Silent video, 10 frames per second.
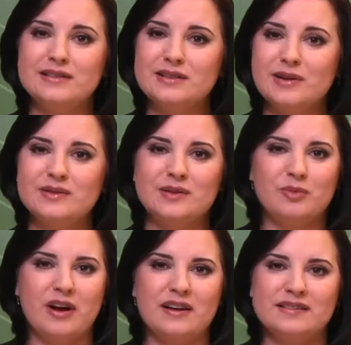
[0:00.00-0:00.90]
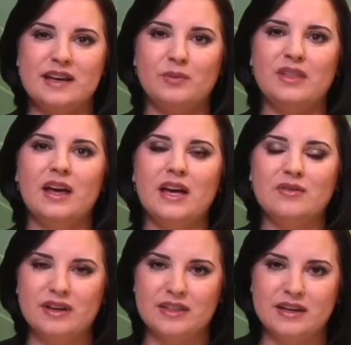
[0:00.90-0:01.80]
It's no surprise that with
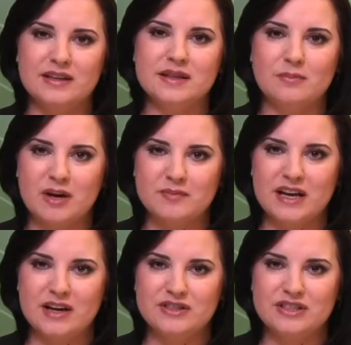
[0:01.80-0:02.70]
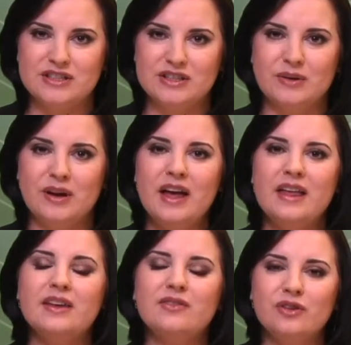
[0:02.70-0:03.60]
everything that moms have to do,
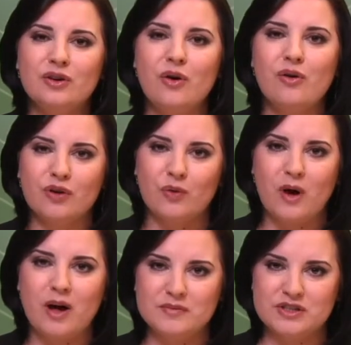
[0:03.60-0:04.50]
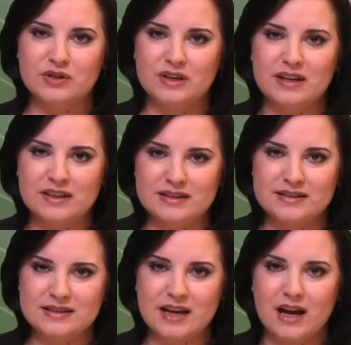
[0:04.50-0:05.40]
they feel overwhelmed during
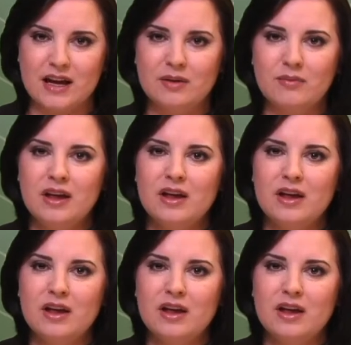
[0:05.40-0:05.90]
this time.